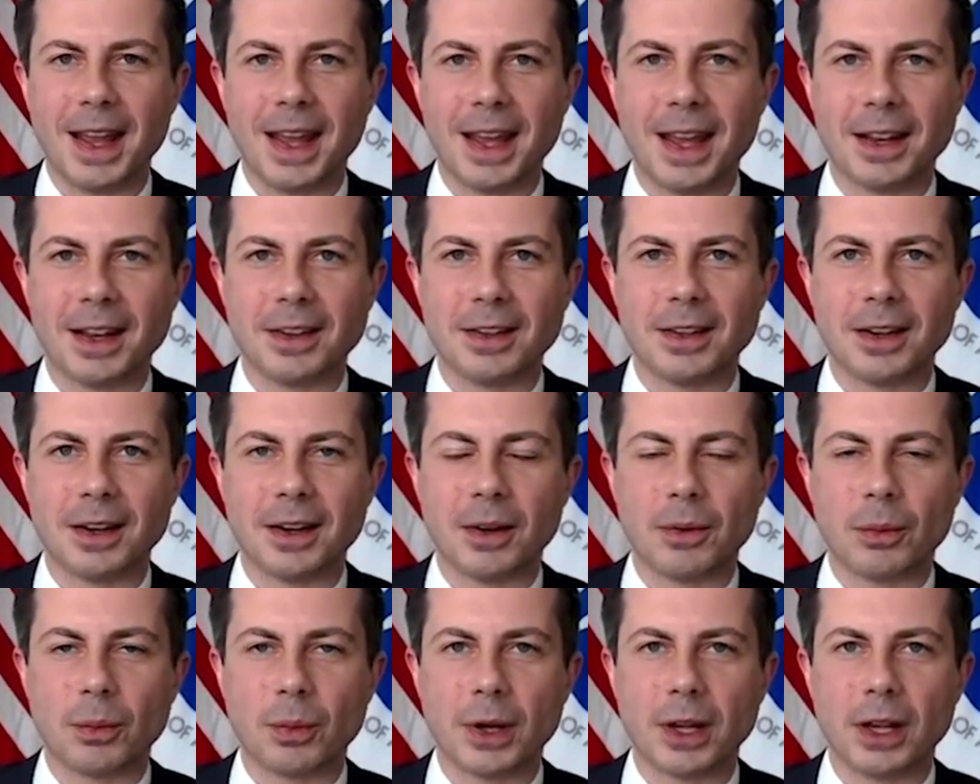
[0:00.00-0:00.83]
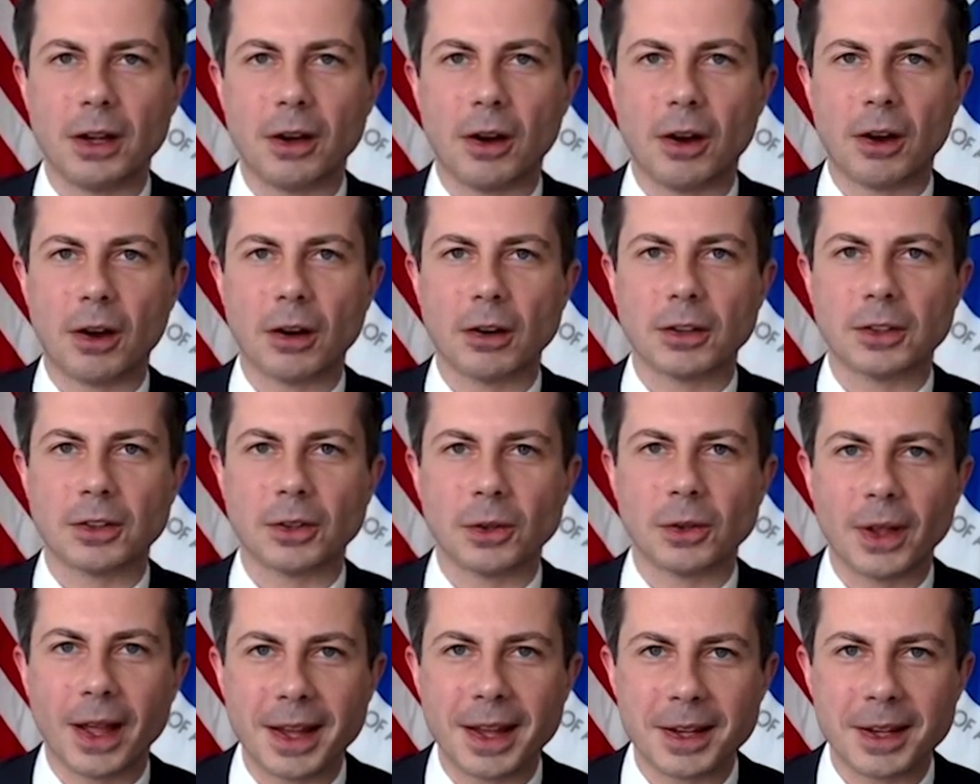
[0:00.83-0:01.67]
And we are
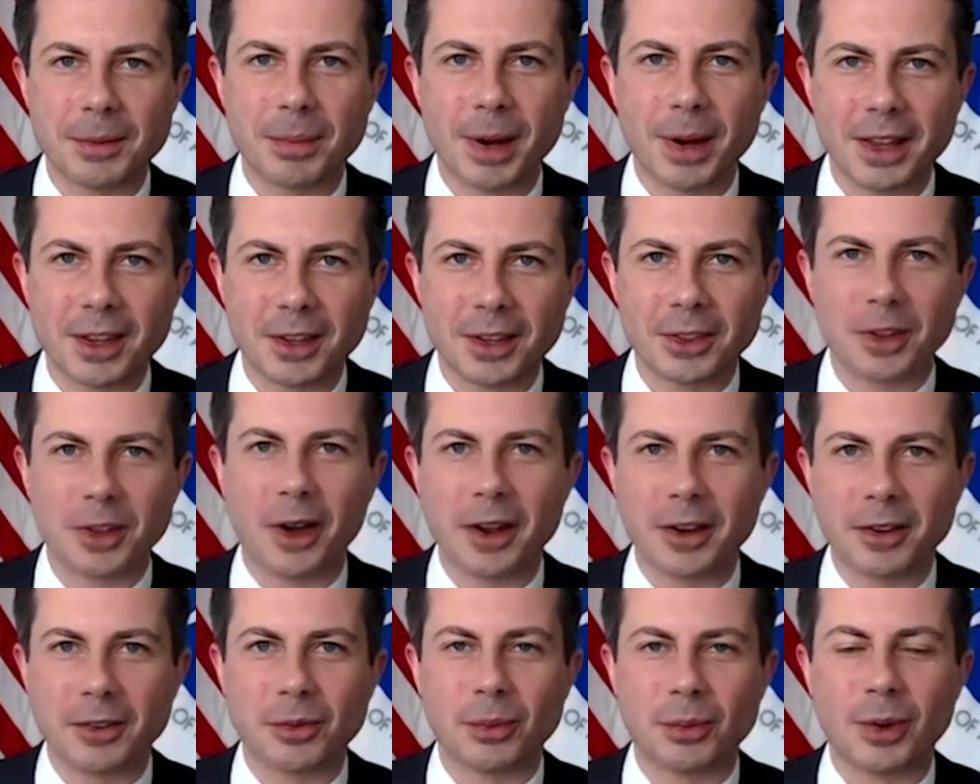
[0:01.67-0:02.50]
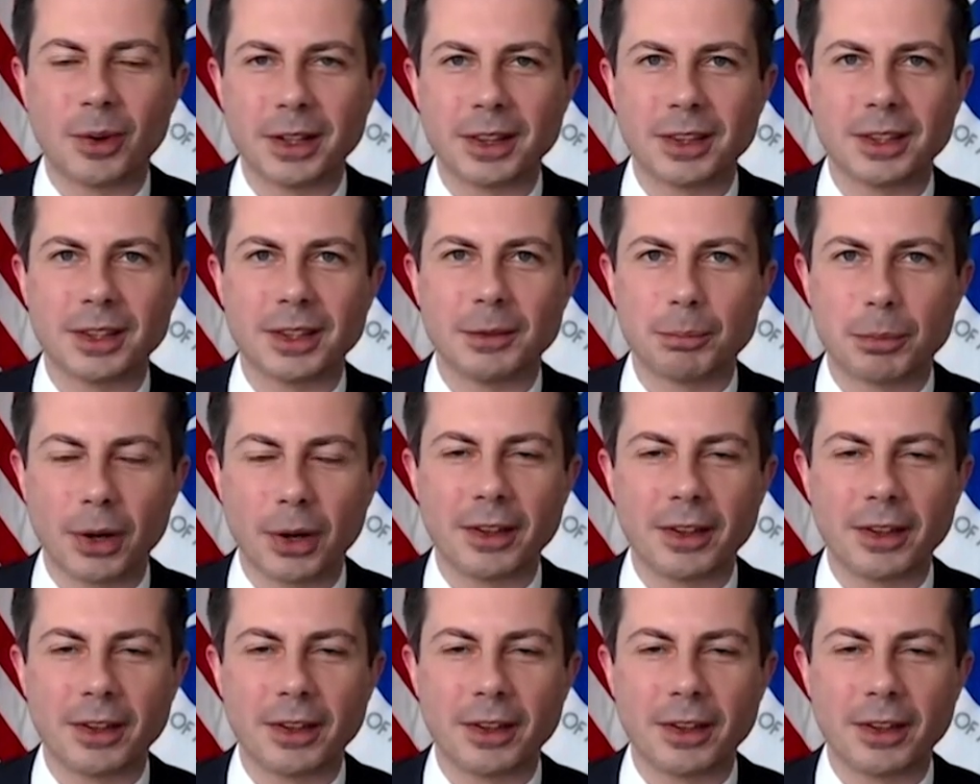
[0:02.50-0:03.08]
delighted by the thought of what